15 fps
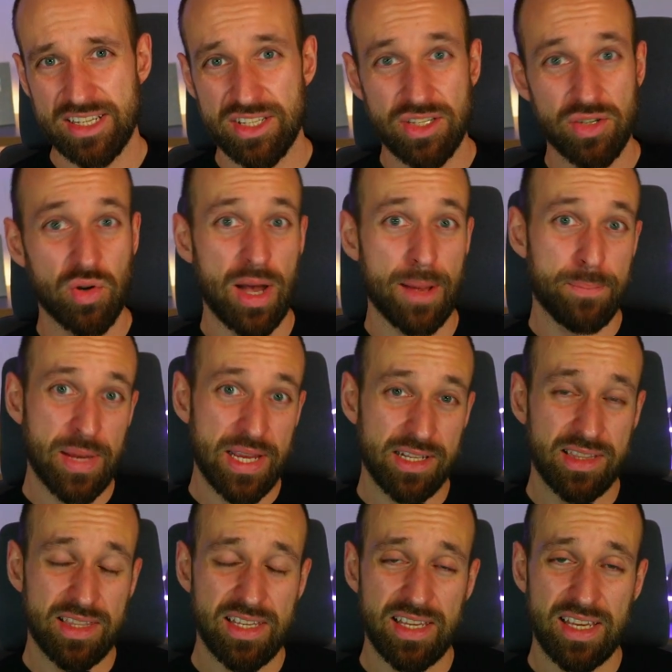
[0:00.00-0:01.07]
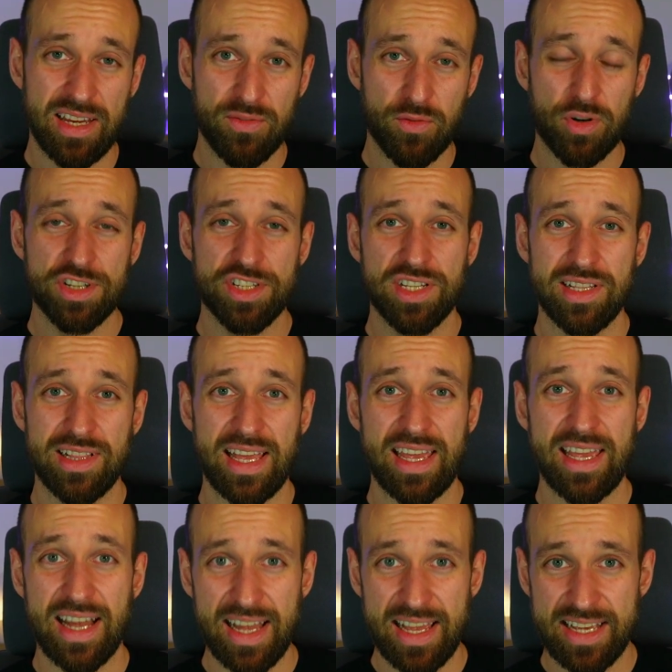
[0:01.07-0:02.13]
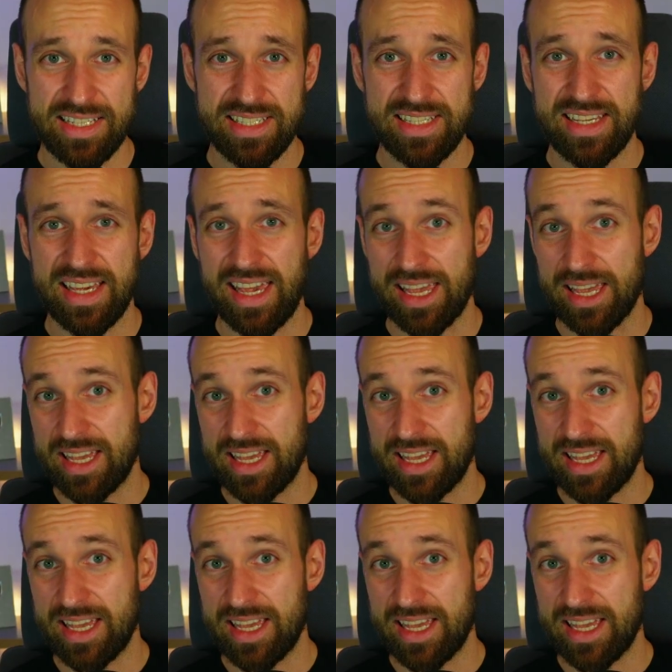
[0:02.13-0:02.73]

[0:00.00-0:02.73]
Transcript: So I picked the Vercel AI SDK.